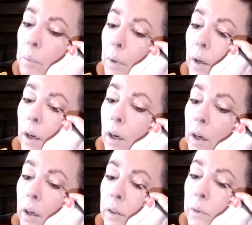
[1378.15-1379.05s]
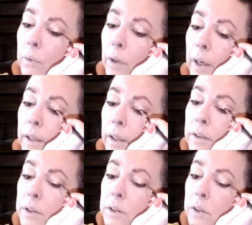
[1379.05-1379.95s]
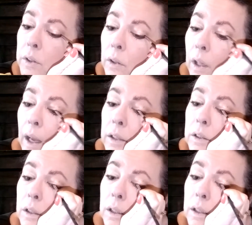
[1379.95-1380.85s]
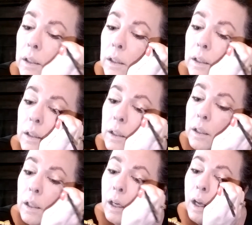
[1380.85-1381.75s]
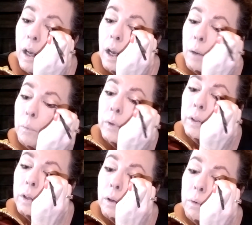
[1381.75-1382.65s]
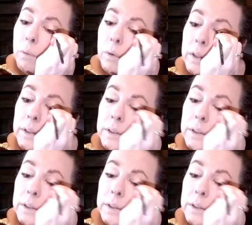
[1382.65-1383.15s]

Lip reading: it hugged right next to your lash line. And we don't want a